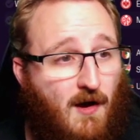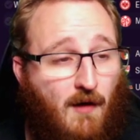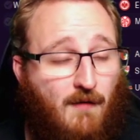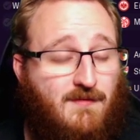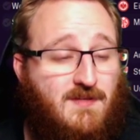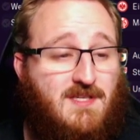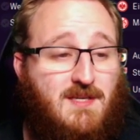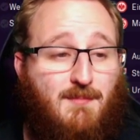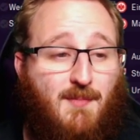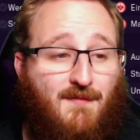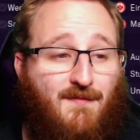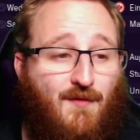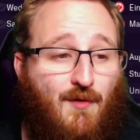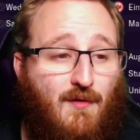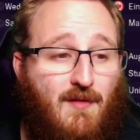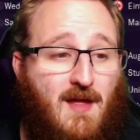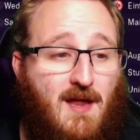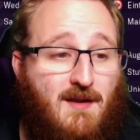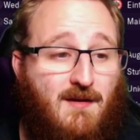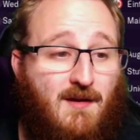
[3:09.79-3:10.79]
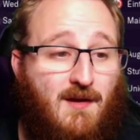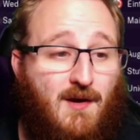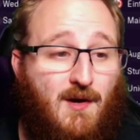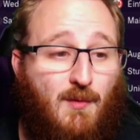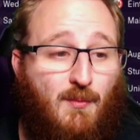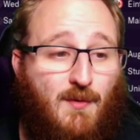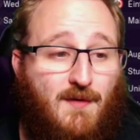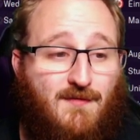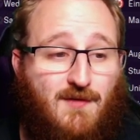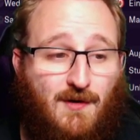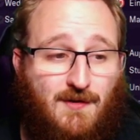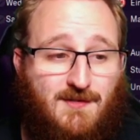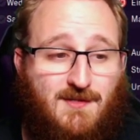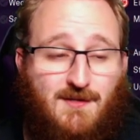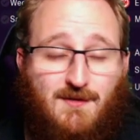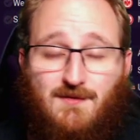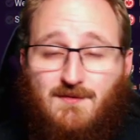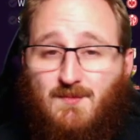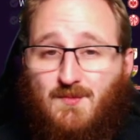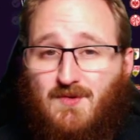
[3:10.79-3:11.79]
Obviously, before then, we've got
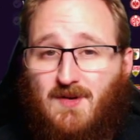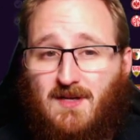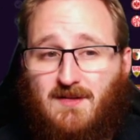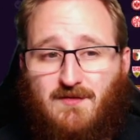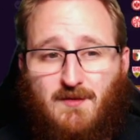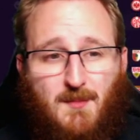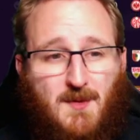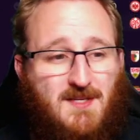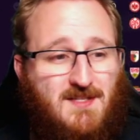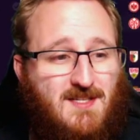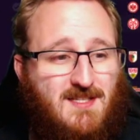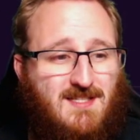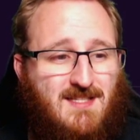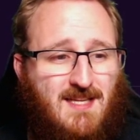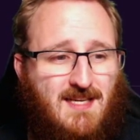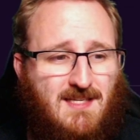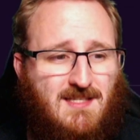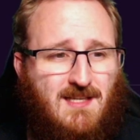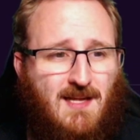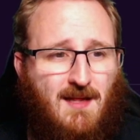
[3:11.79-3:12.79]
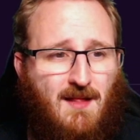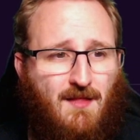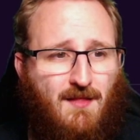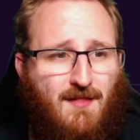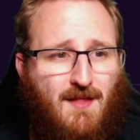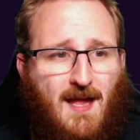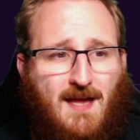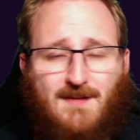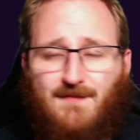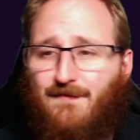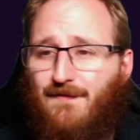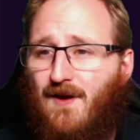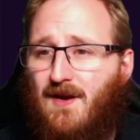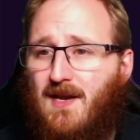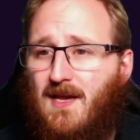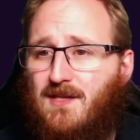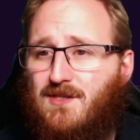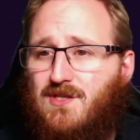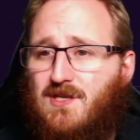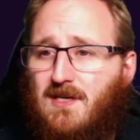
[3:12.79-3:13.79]
to do some transfer business, things like that.
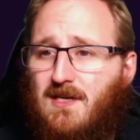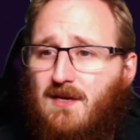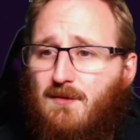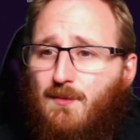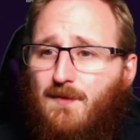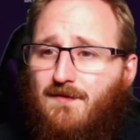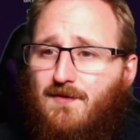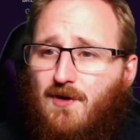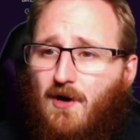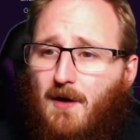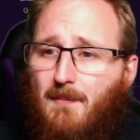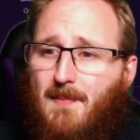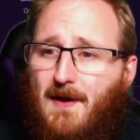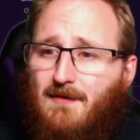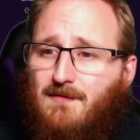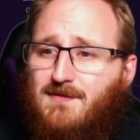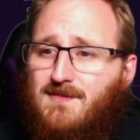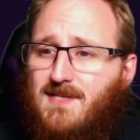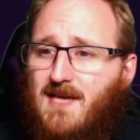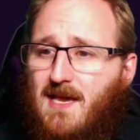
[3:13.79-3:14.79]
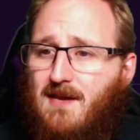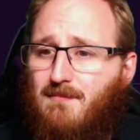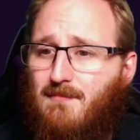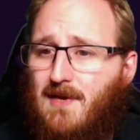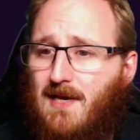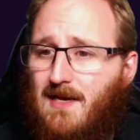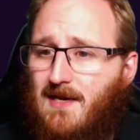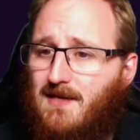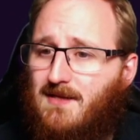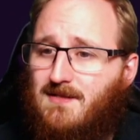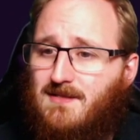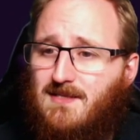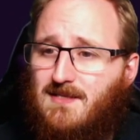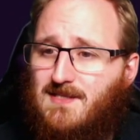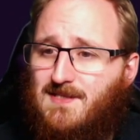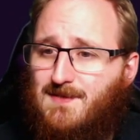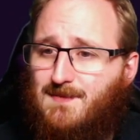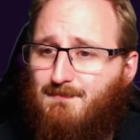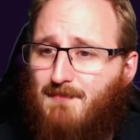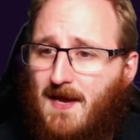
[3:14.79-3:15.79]
Financially, we've got about ten million to
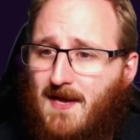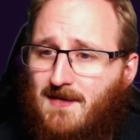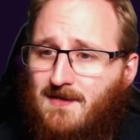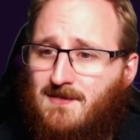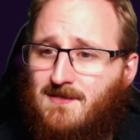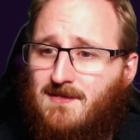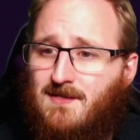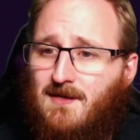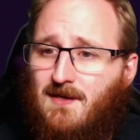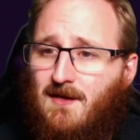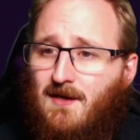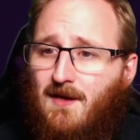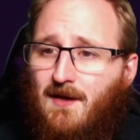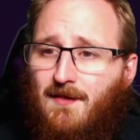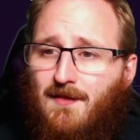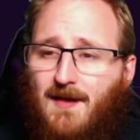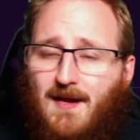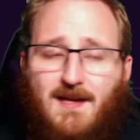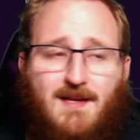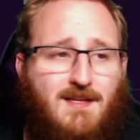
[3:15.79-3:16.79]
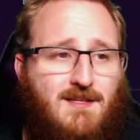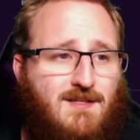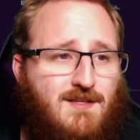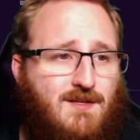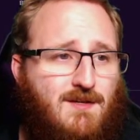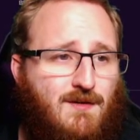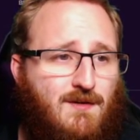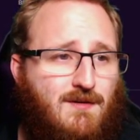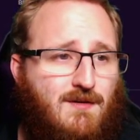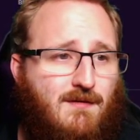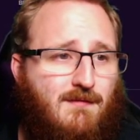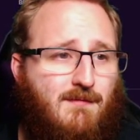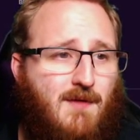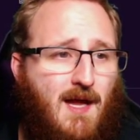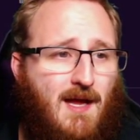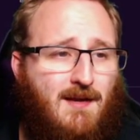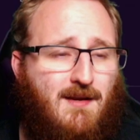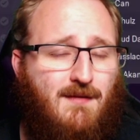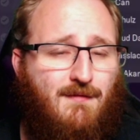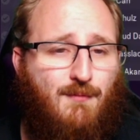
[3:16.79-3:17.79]
spend. That is good.
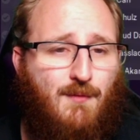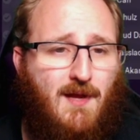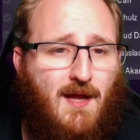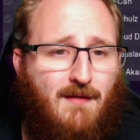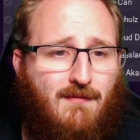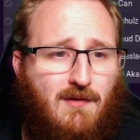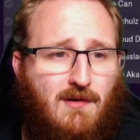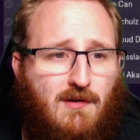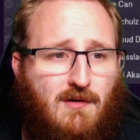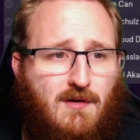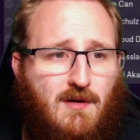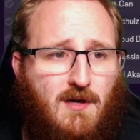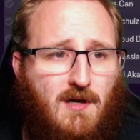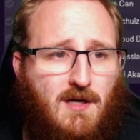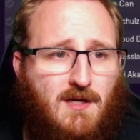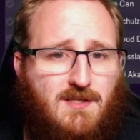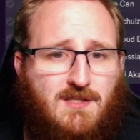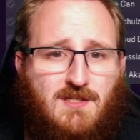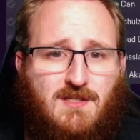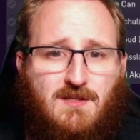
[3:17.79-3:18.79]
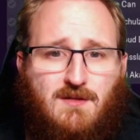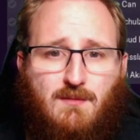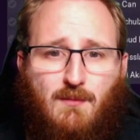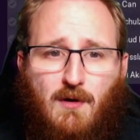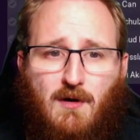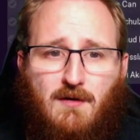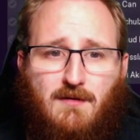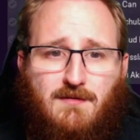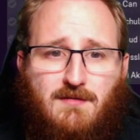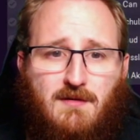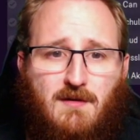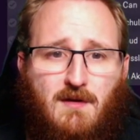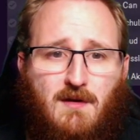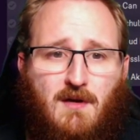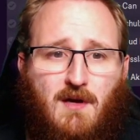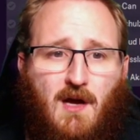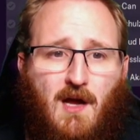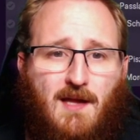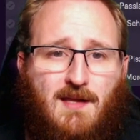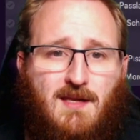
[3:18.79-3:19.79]
And if we have a look at our squad,
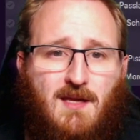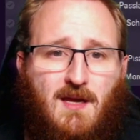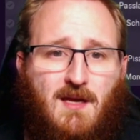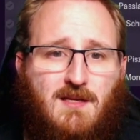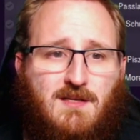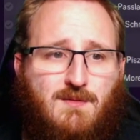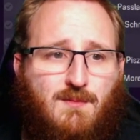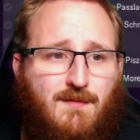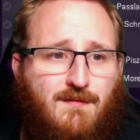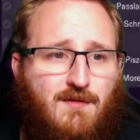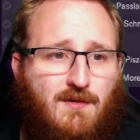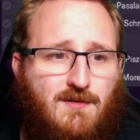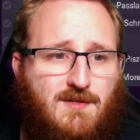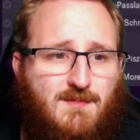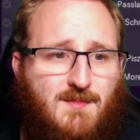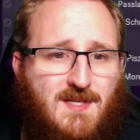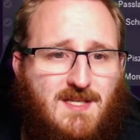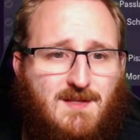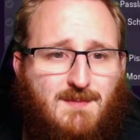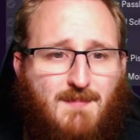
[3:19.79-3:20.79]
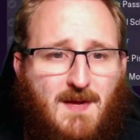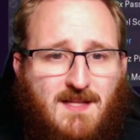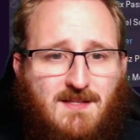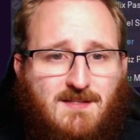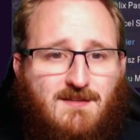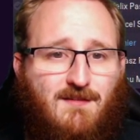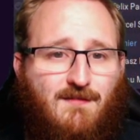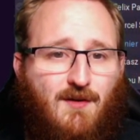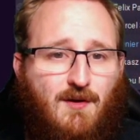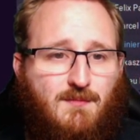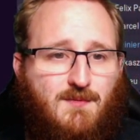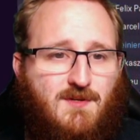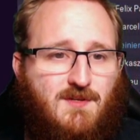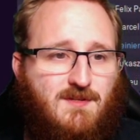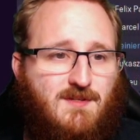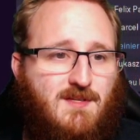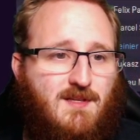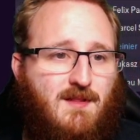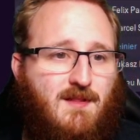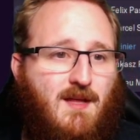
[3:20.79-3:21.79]
I guess we've got some expensive
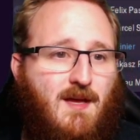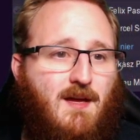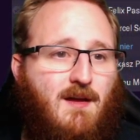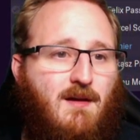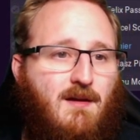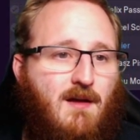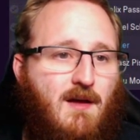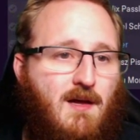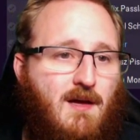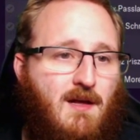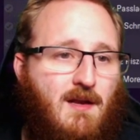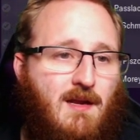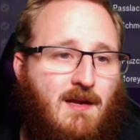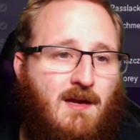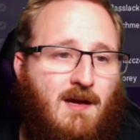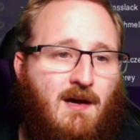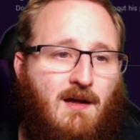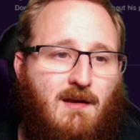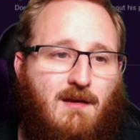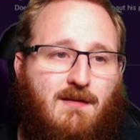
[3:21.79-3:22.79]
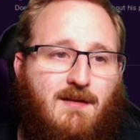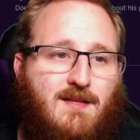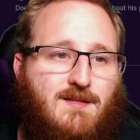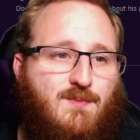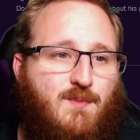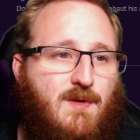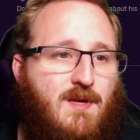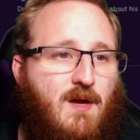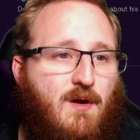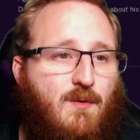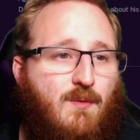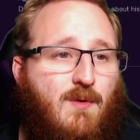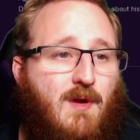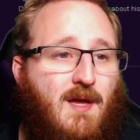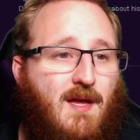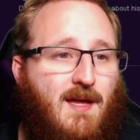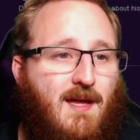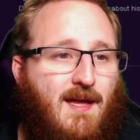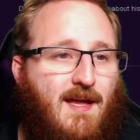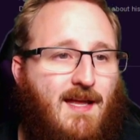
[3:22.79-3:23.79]
options in there. Erling Haaland, as we know,
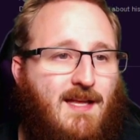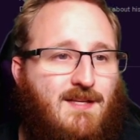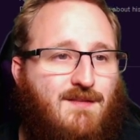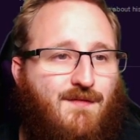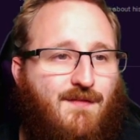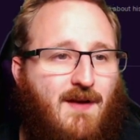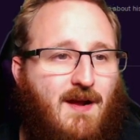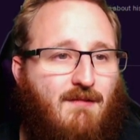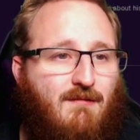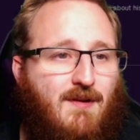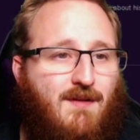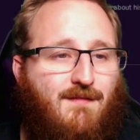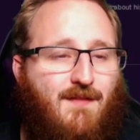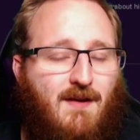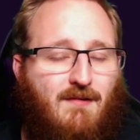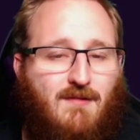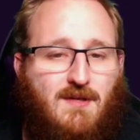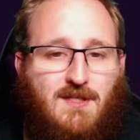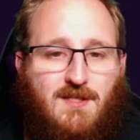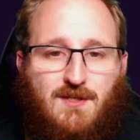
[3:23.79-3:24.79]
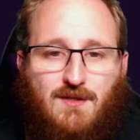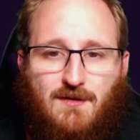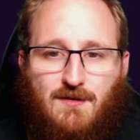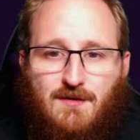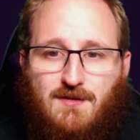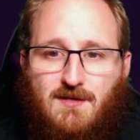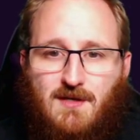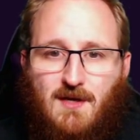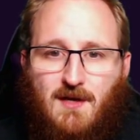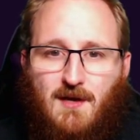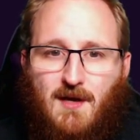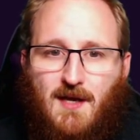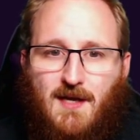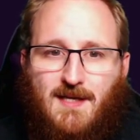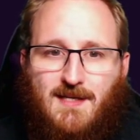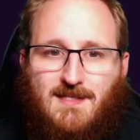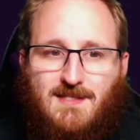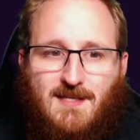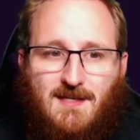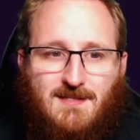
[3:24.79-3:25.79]
is very, very good.
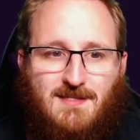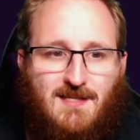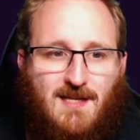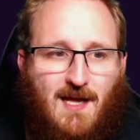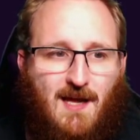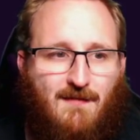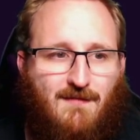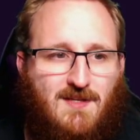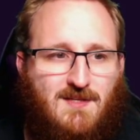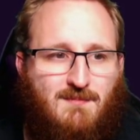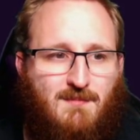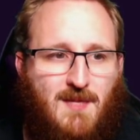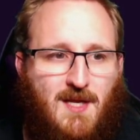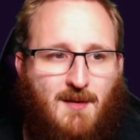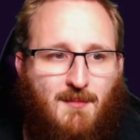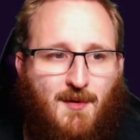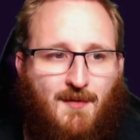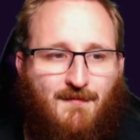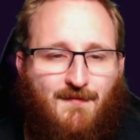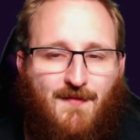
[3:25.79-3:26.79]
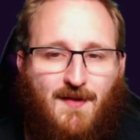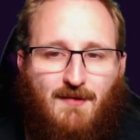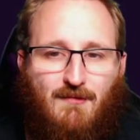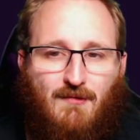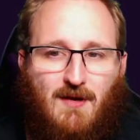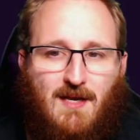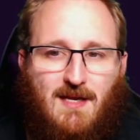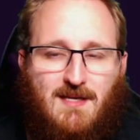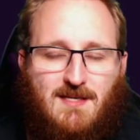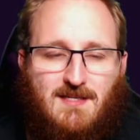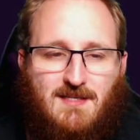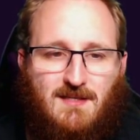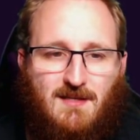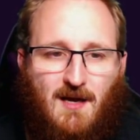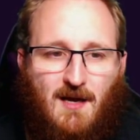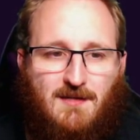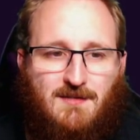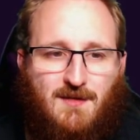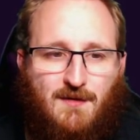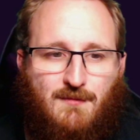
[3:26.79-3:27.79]
He doesn't have his minimum fee release.
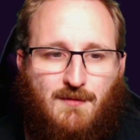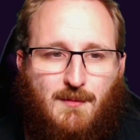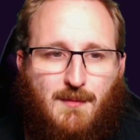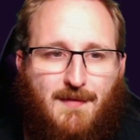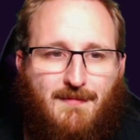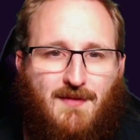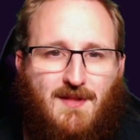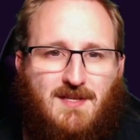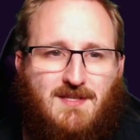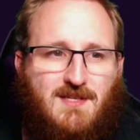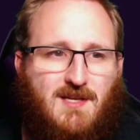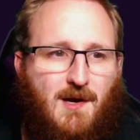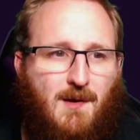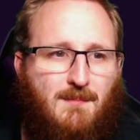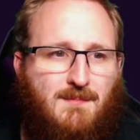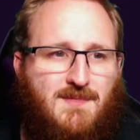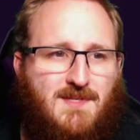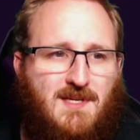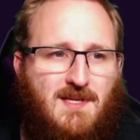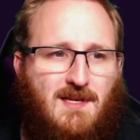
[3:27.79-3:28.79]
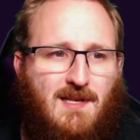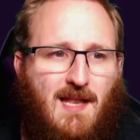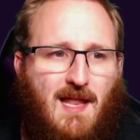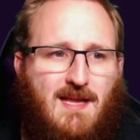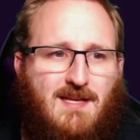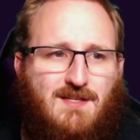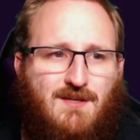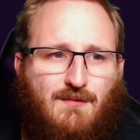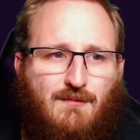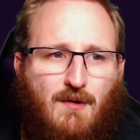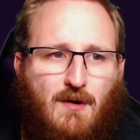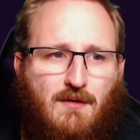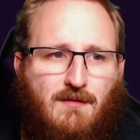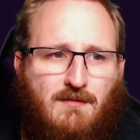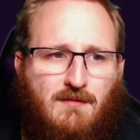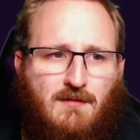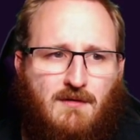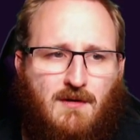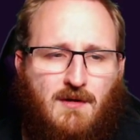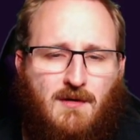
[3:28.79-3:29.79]
I don't know whether this comes in later
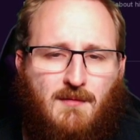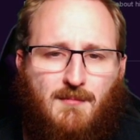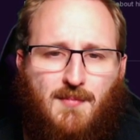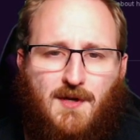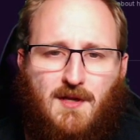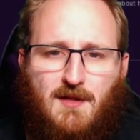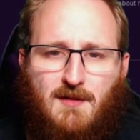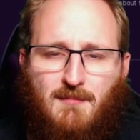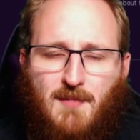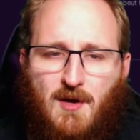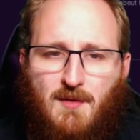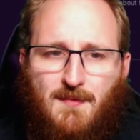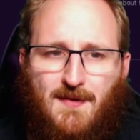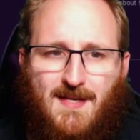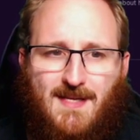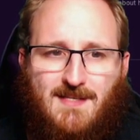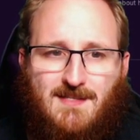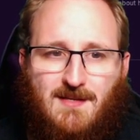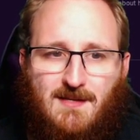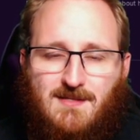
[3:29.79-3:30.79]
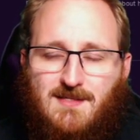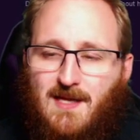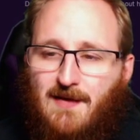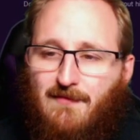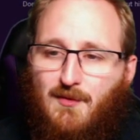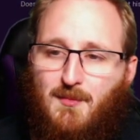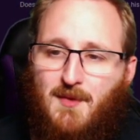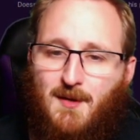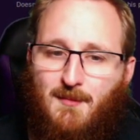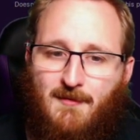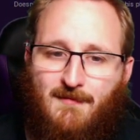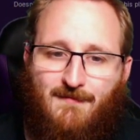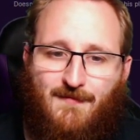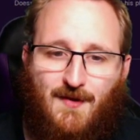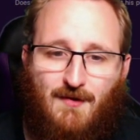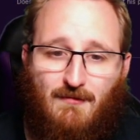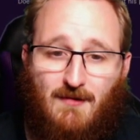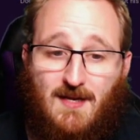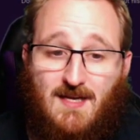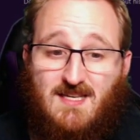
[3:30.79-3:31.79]
on, but at the moment he doesn't have a minimum
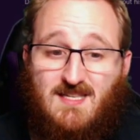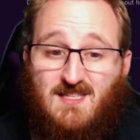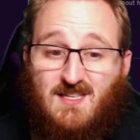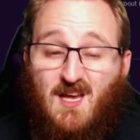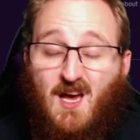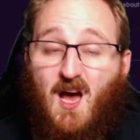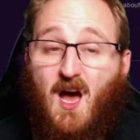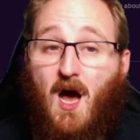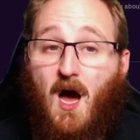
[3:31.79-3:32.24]
fee release.